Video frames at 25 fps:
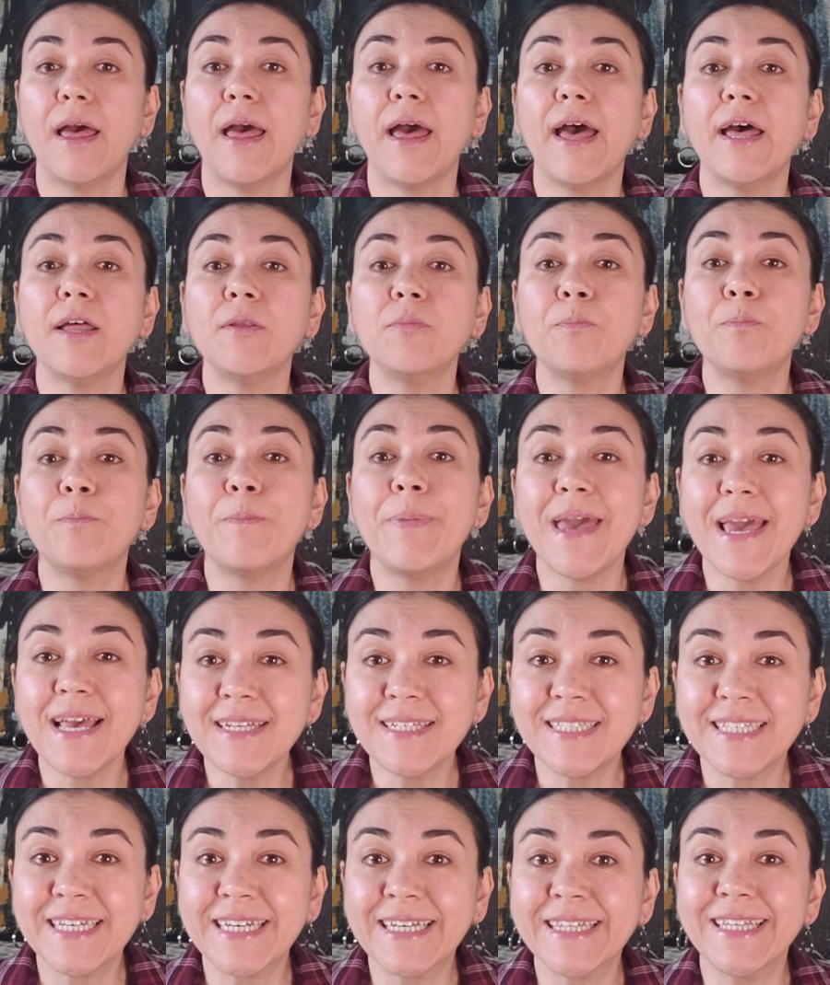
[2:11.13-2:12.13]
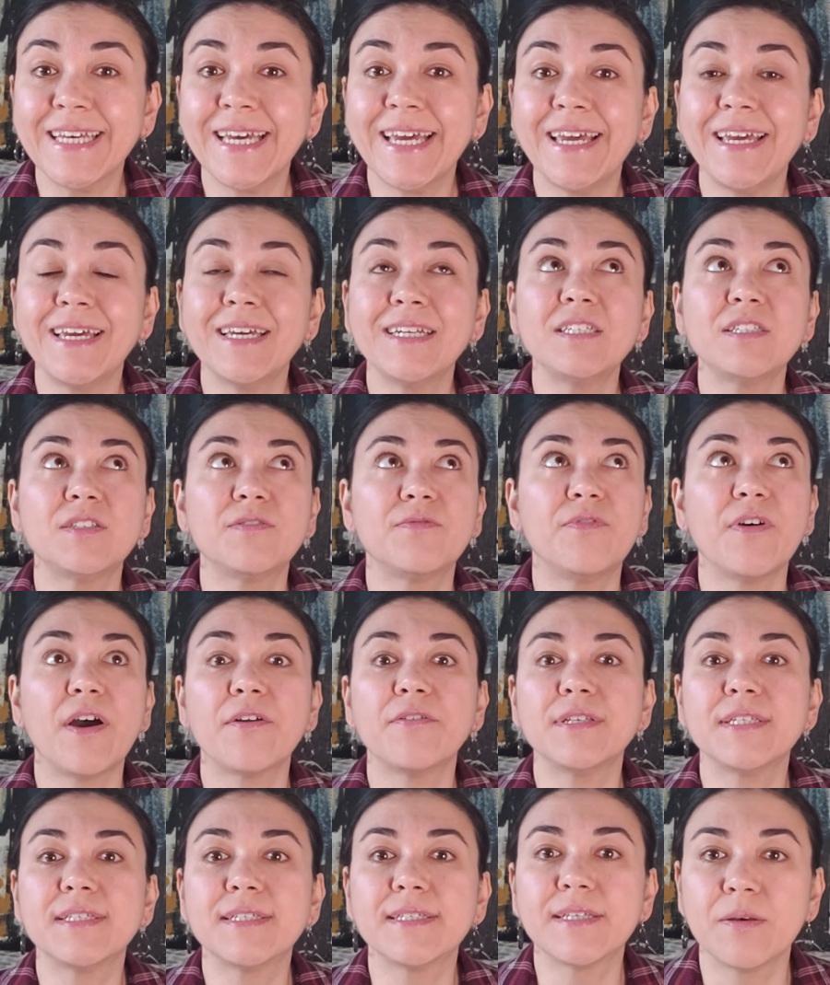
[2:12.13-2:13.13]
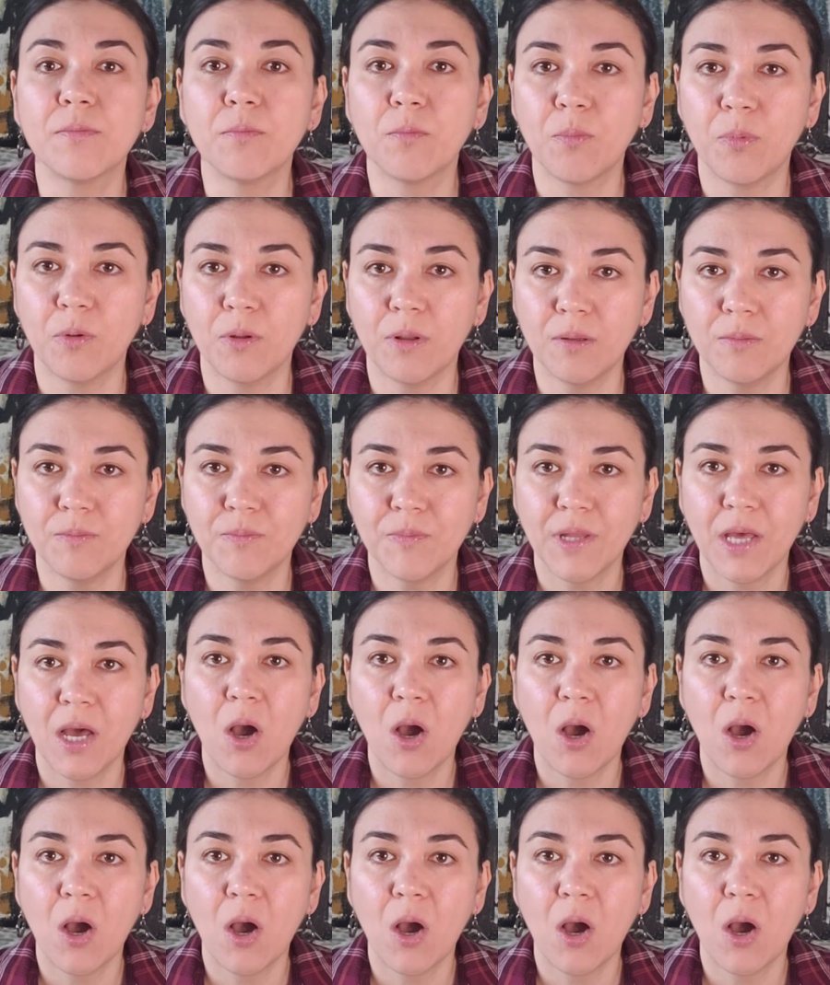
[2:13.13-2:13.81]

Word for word: And basically, it is very simple.